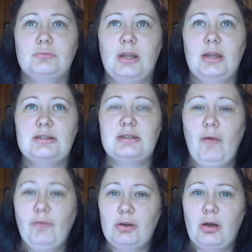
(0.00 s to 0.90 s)
it
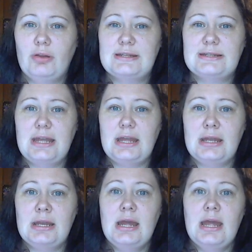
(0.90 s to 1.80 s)
softened all the
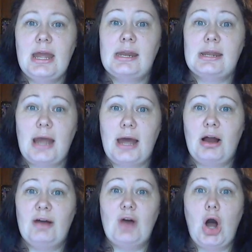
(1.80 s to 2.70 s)
skin, and it got
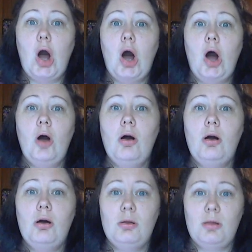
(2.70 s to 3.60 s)
off
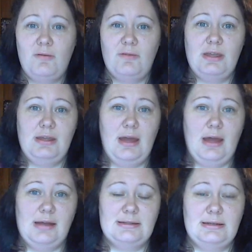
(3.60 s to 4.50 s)
all of the
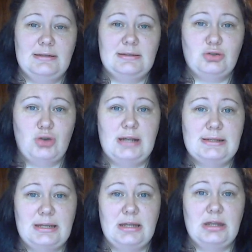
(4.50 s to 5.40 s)
excess dry
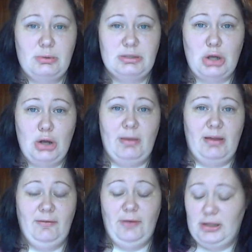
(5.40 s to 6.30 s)
skin that was on my
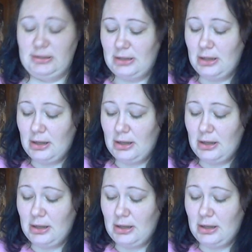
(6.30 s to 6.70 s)
foot.